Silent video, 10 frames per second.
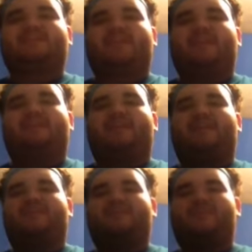is going to end right
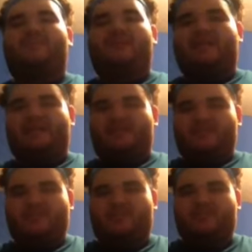here too. I like
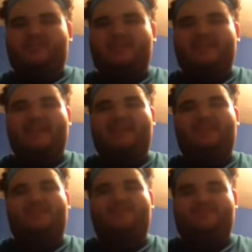Oklahoma to win that one.